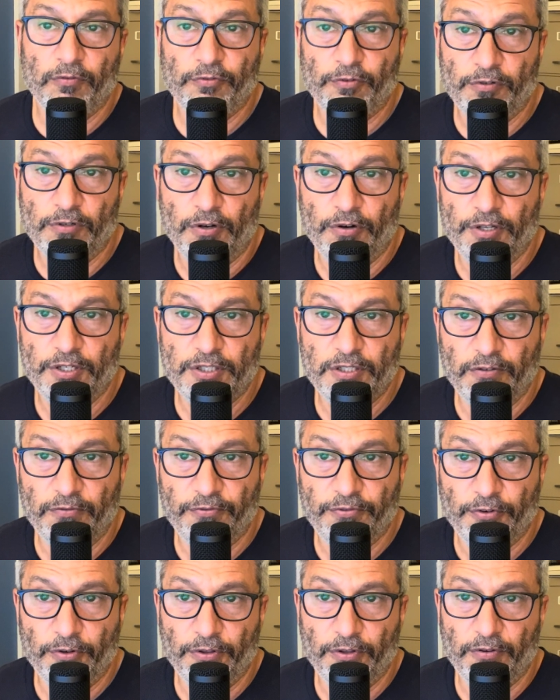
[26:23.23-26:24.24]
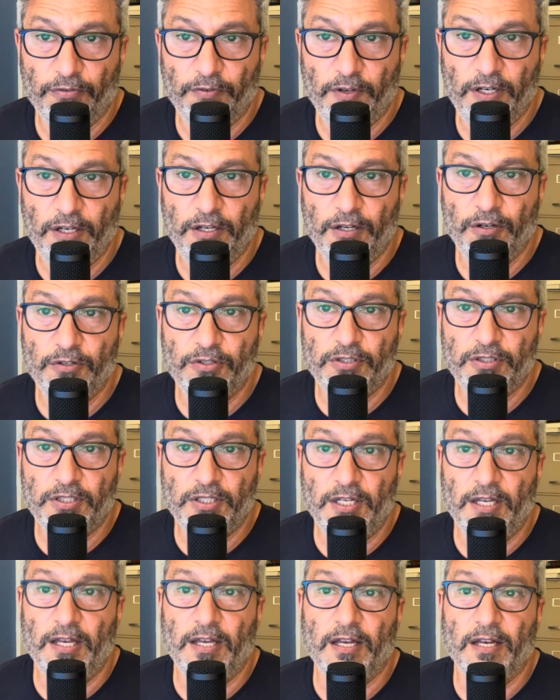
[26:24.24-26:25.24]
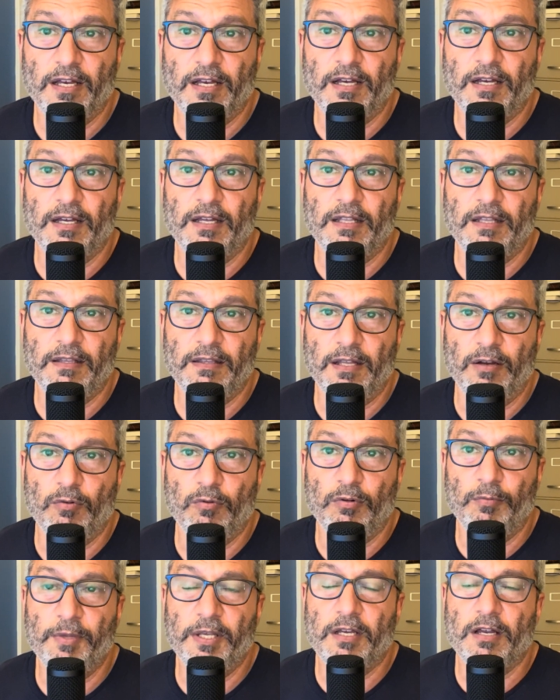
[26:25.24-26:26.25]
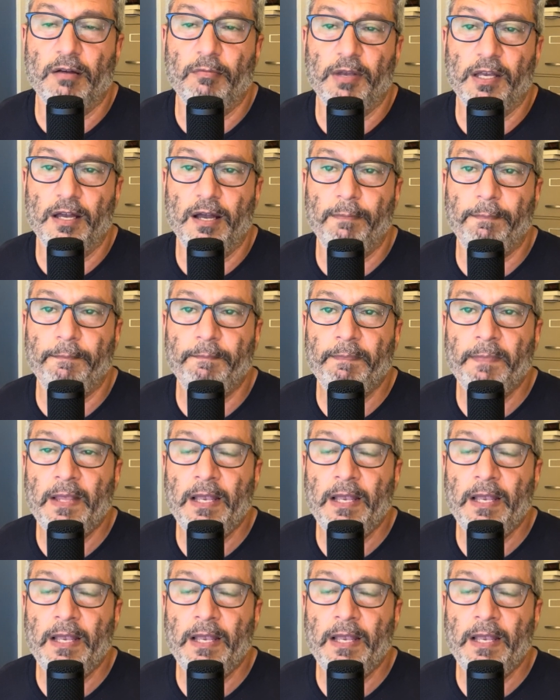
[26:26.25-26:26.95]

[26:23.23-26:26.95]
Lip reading: notice of further videos that will be coming up.